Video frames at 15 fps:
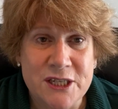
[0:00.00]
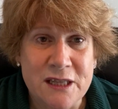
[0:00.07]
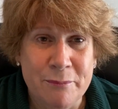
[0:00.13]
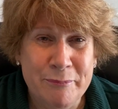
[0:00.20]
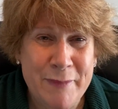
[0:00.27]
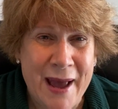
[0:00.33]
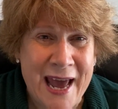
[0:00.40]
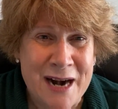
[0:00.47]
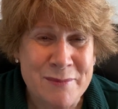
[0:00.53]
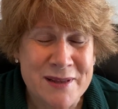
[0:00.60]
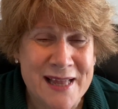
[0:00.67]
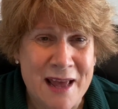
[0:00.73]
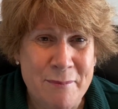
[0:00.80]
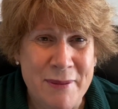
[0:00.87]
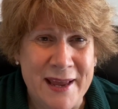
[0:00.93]
at the bottom of
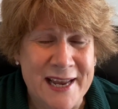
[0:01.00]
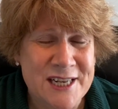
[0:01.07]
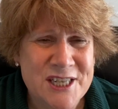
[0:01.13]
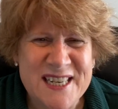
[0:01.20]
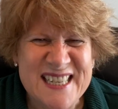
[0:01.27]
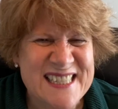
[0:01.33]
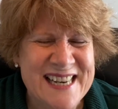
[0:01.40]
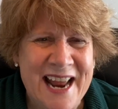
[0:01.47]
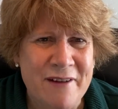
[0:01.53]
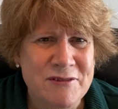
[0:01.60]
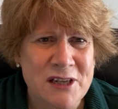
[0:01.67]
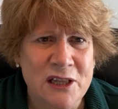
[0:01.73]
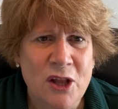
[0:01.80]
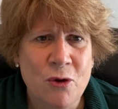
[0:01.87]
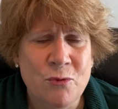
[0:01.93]
that page, it doesn't have
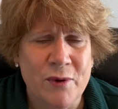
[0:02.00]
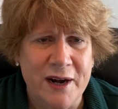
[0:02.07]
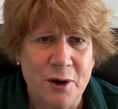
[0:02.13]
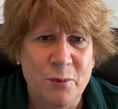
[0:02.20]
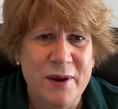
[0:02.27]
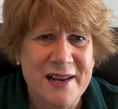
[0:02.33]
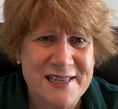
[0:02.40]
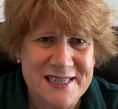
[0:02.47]
to load right away.